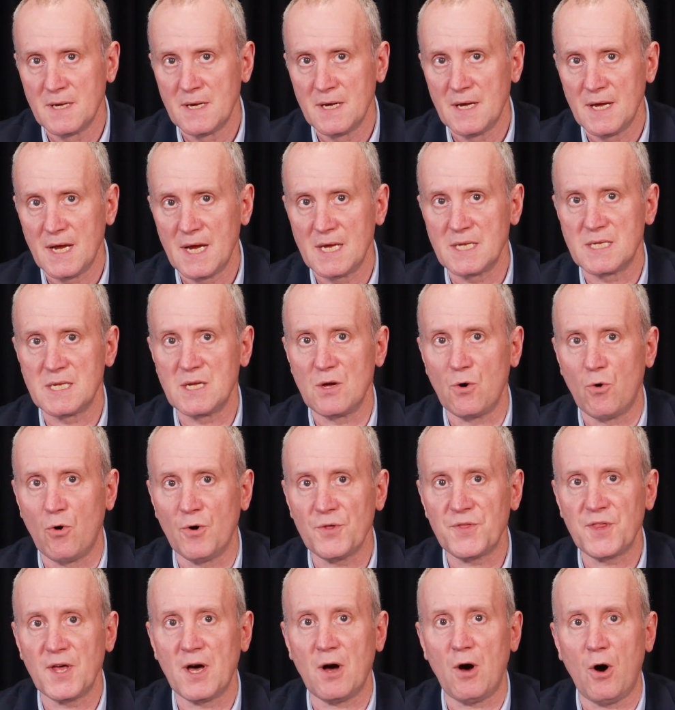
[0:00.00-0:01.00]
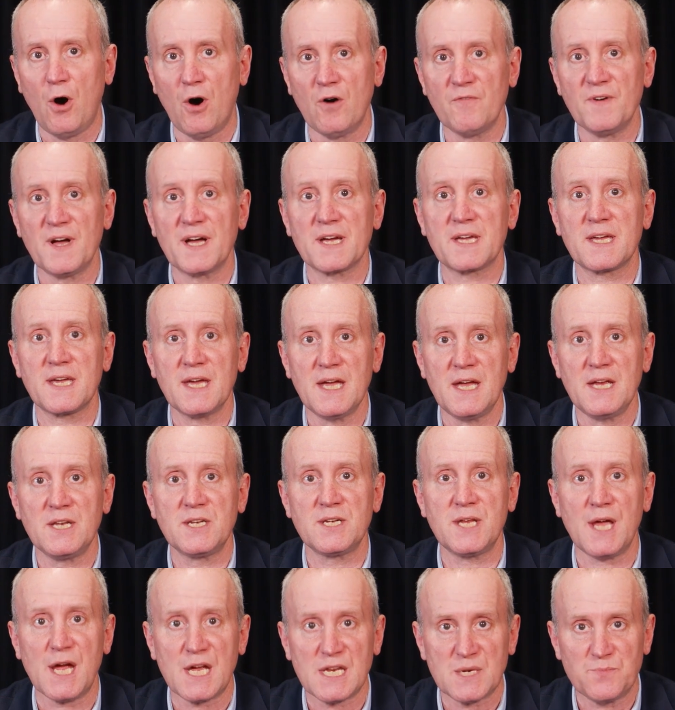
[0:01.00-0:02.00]
He is the author of a key
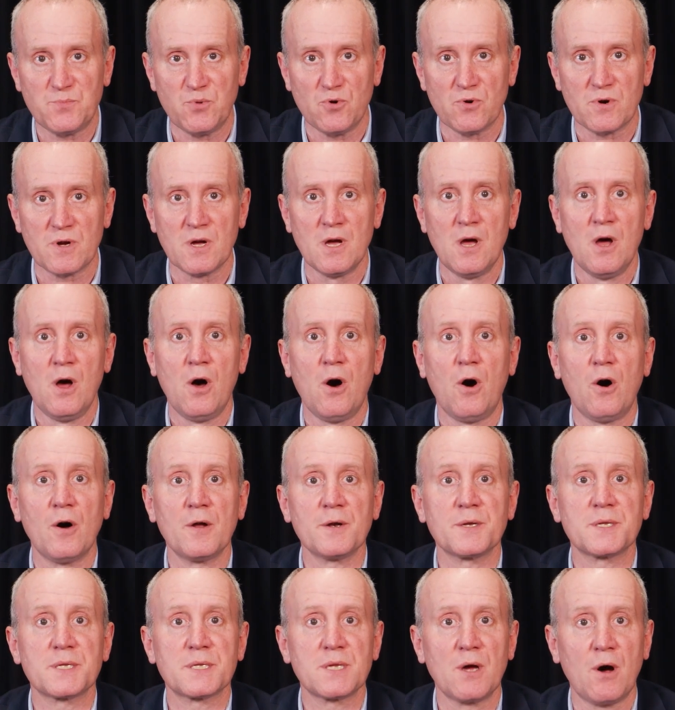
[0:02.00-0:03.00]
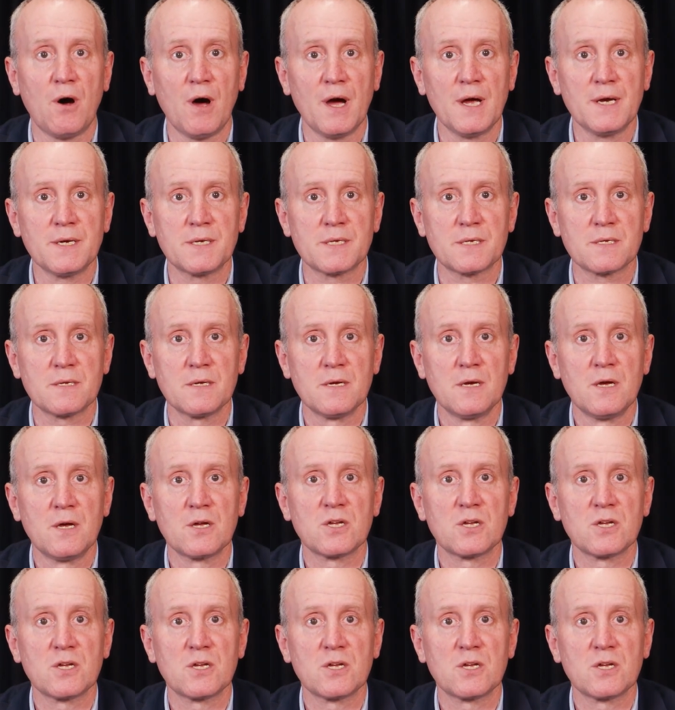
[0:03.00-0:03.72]
textbook on science,